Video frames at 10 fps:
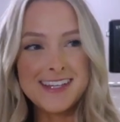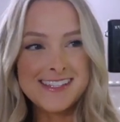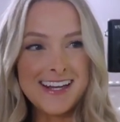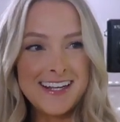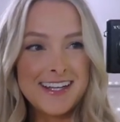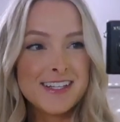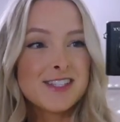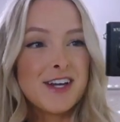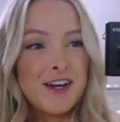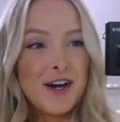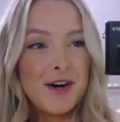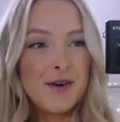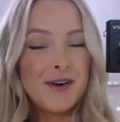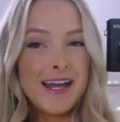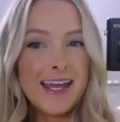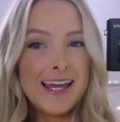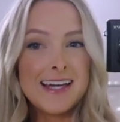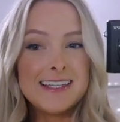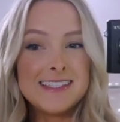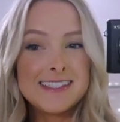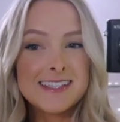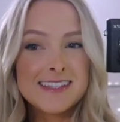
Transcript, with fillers: excited to go and